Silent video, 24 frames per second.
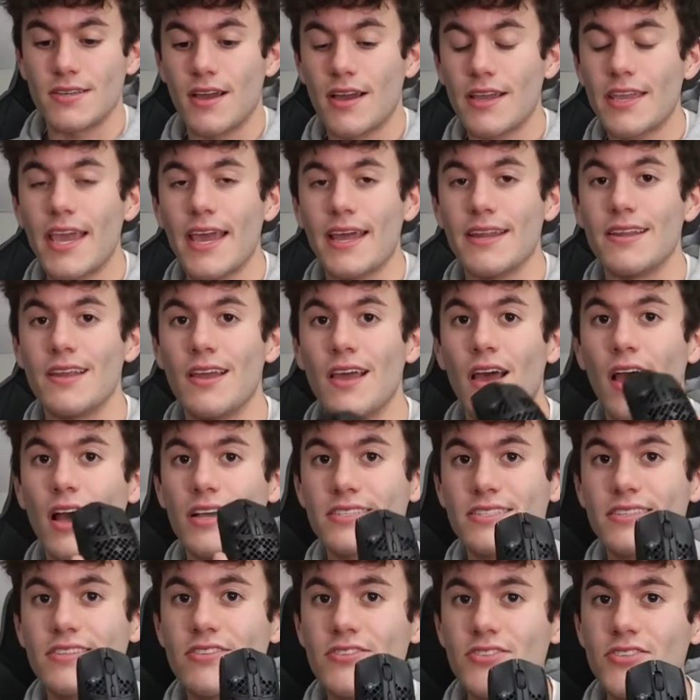Again, a
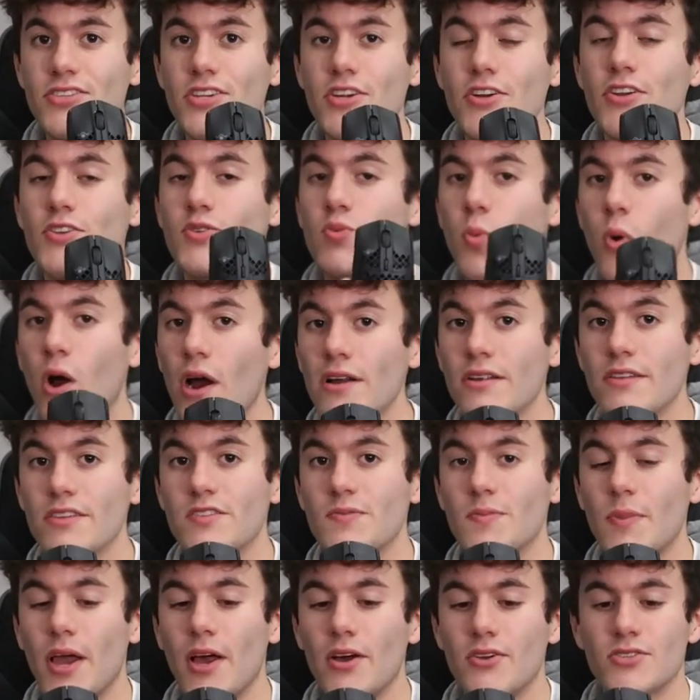SteelSeries
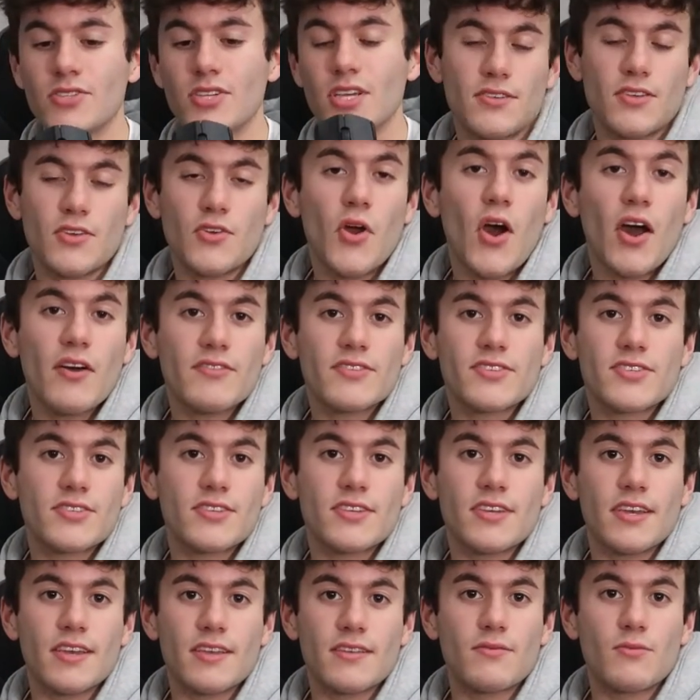wireless mouse, you
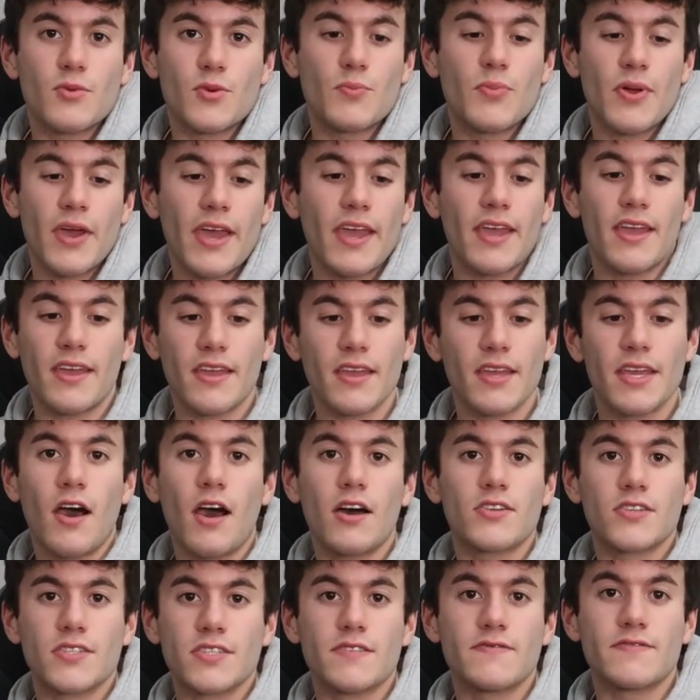obviously would pay
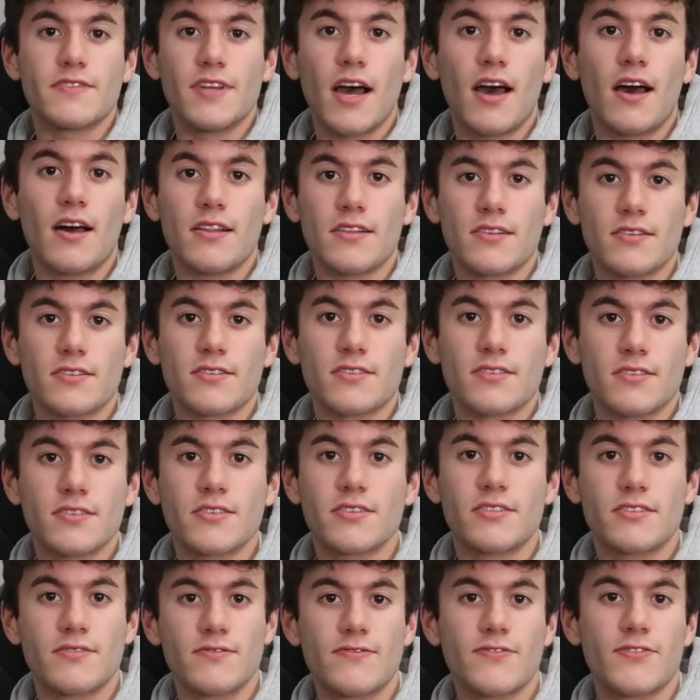hundreds of
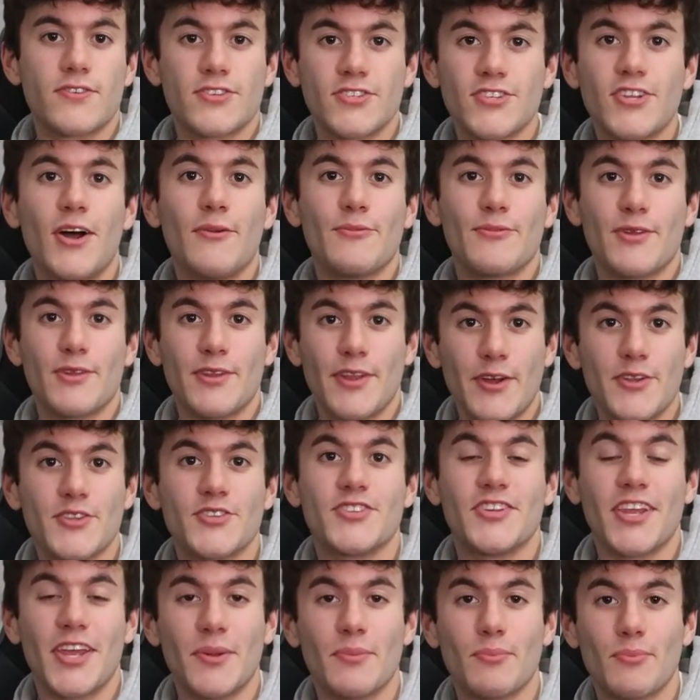dollars for something that
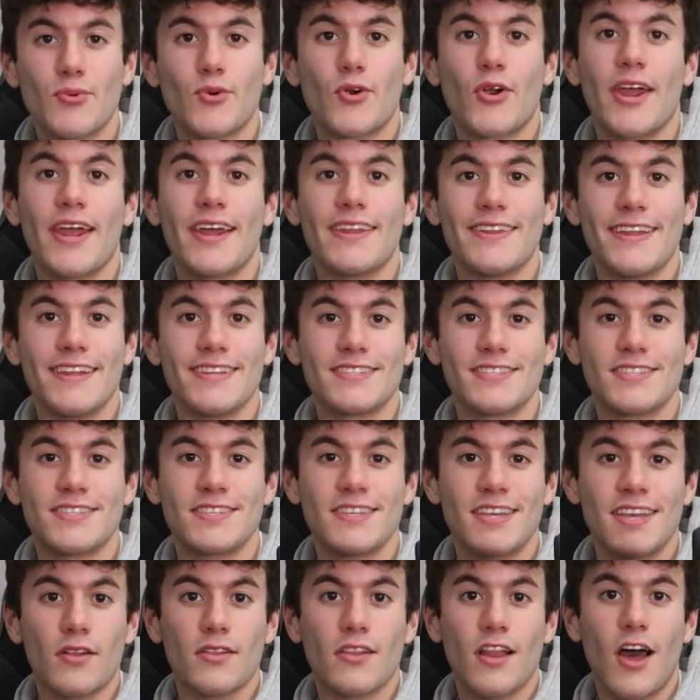was name brand
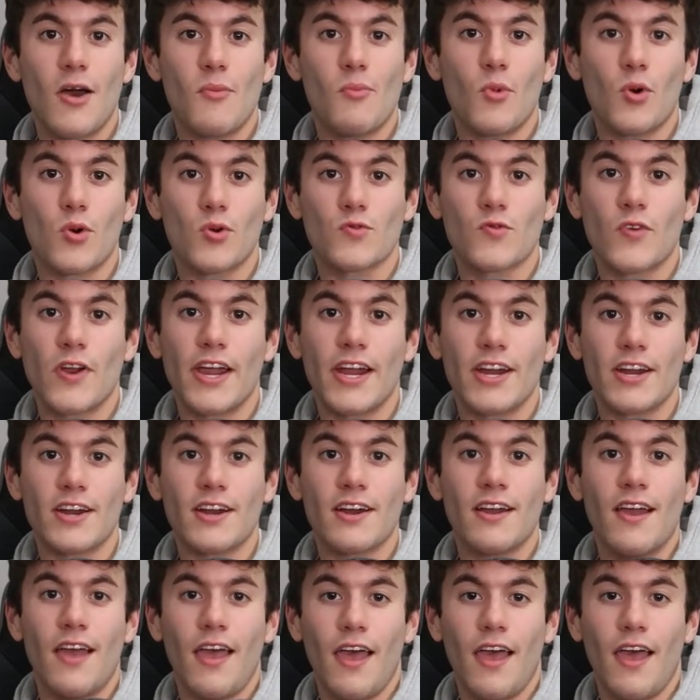that's a lot more rare.